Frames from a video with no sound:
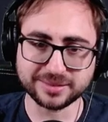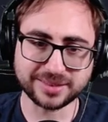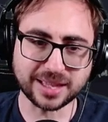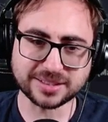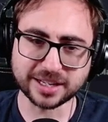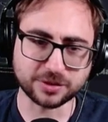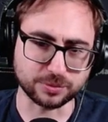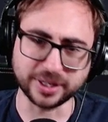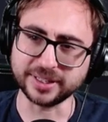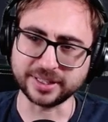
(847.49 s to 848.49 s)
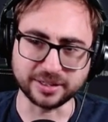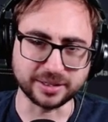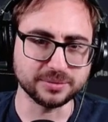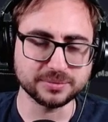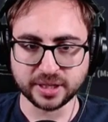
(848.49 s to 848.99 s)
That's like really
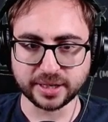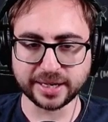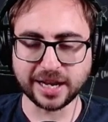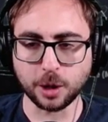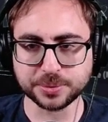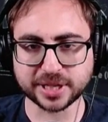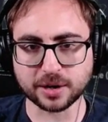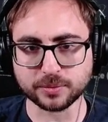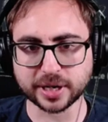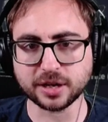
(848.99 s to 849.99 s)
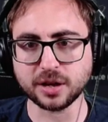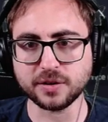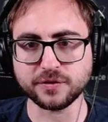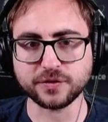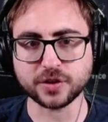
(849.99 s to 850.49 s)
good. It helps get rid
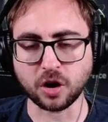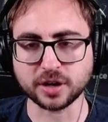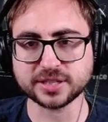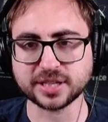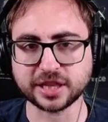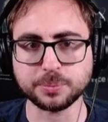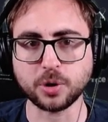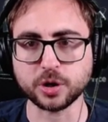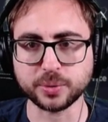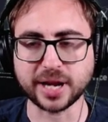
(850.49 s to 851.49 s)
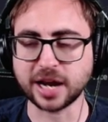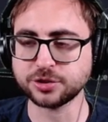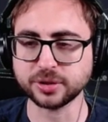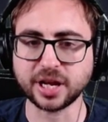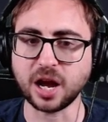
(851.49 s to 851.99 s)
of cards that the opponent would
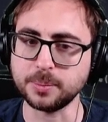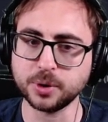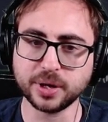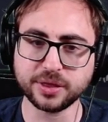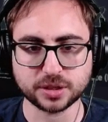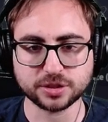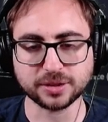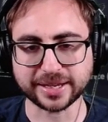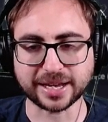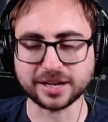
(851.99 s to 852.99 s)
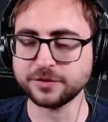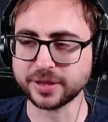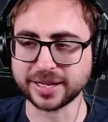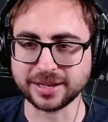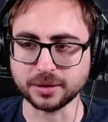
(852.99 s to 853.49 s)
naturally combo with to like get in for the
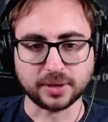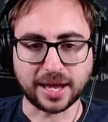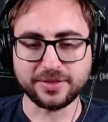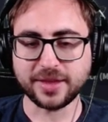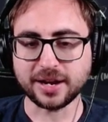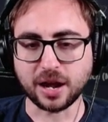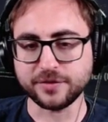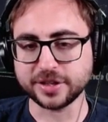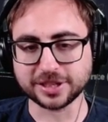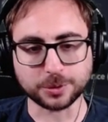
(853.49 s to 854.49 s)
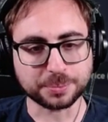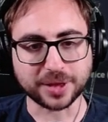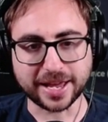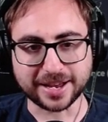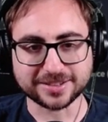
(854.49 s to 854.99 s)
kill. And then obviously we're
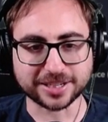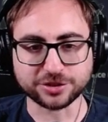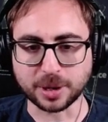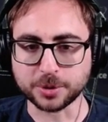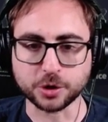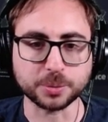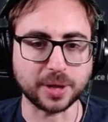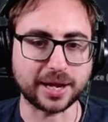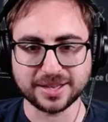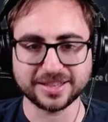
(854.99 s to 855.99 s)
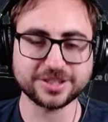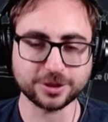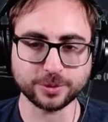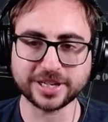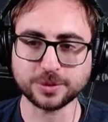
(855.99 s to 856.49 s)
playing 6-drop Goku Black. This is the
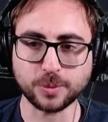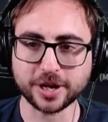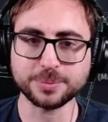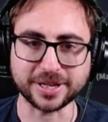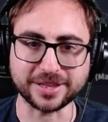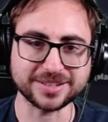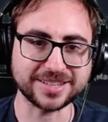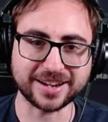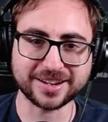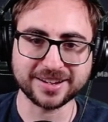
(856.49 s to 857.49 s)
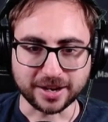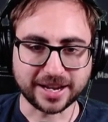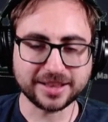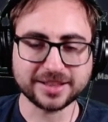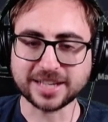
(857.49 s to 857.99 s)
reason why you play this deck.
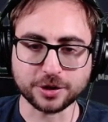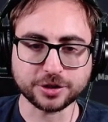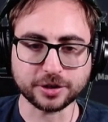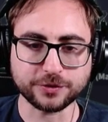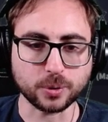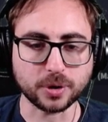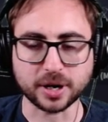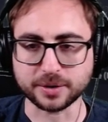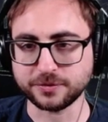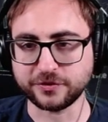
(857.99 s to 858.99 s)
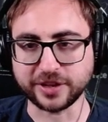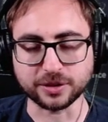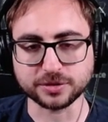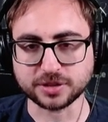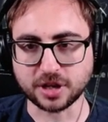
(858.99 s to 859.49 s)
Getting this out on turn 4
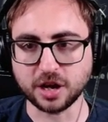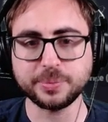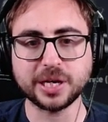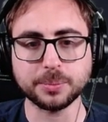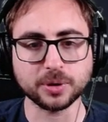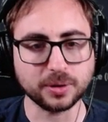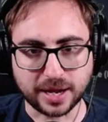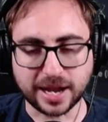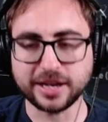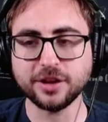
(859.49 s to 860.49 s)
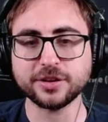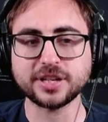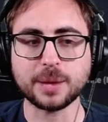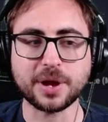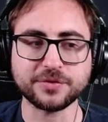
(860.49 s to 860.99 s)
feels unbeatable. Any other
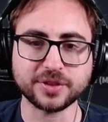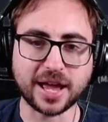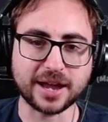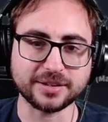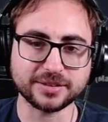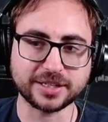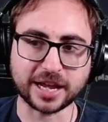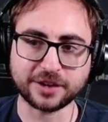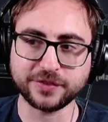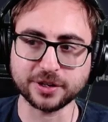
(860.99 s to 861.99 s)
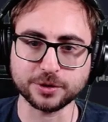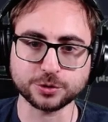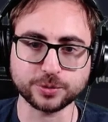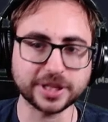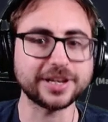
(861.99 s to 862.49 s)
time after that, the deck feels
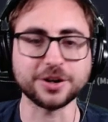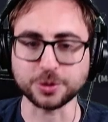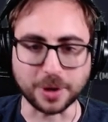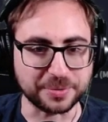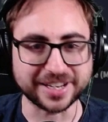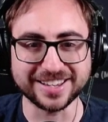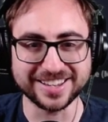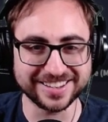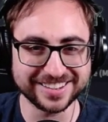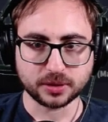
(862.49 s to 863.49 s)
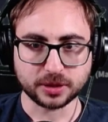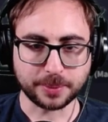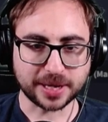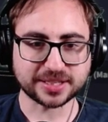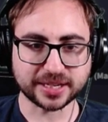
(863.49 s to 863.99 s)
really underwhelming. The
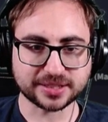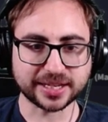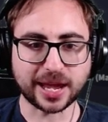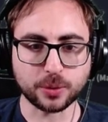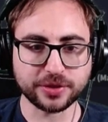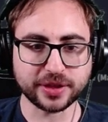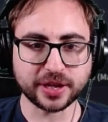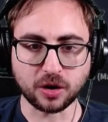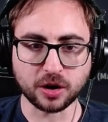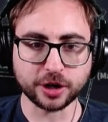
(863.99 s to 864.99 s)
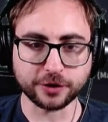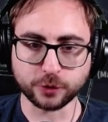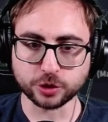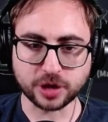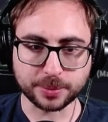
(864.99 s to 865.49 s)
best things to get with it are your
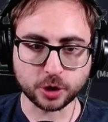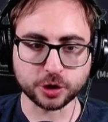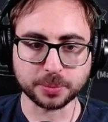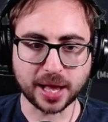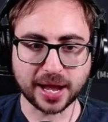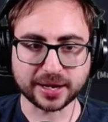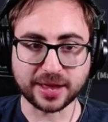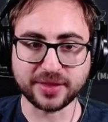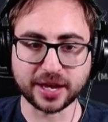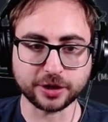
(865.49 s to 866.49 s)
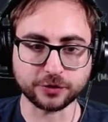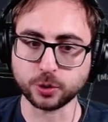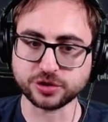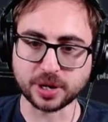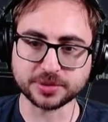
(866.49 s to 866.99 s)
4-drop Goku Black and then your
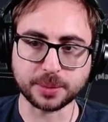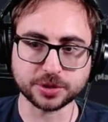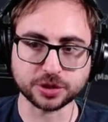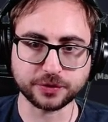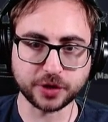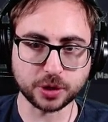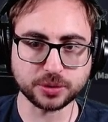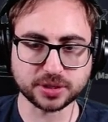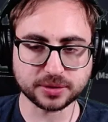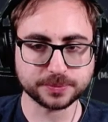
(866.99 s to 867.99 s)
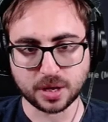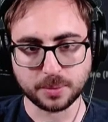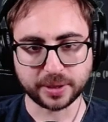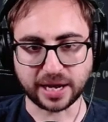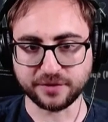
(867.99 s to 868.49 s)
4-drop Zamasu fused.
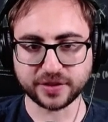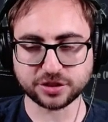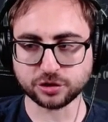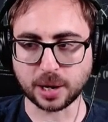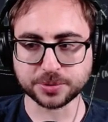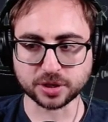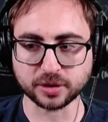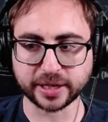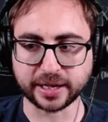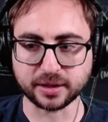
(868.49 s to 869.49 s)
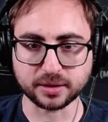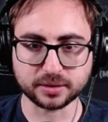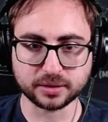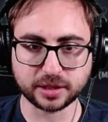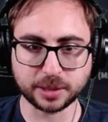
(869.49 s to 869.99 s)
But yeah, if this drops early,
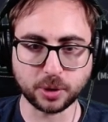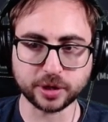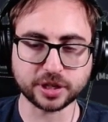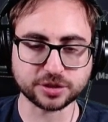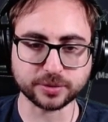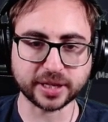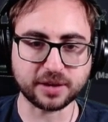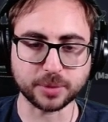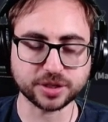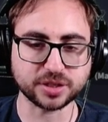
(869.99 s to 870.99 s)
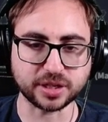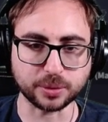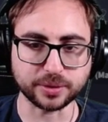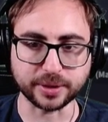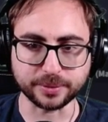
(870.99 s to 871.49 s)
the opponent doesn't really have much to deal
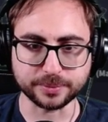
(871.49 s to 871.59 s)
with it.